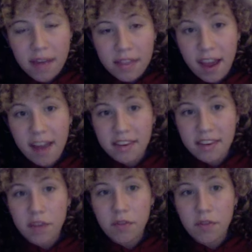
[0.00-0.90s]
the
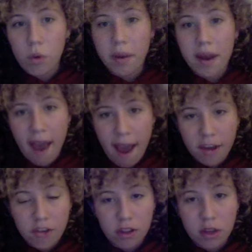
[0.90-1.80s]
idea of the woman
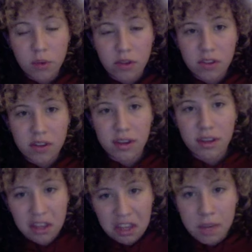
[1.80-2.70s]
actually was
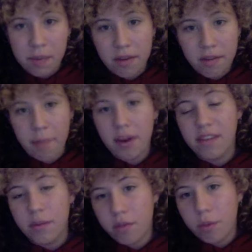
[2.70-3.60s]
keeping
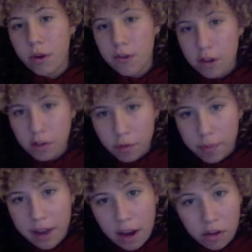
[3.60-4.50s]
feminism from reaching its full
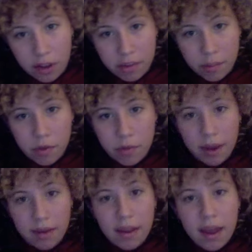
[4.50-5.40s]
potential as a movement.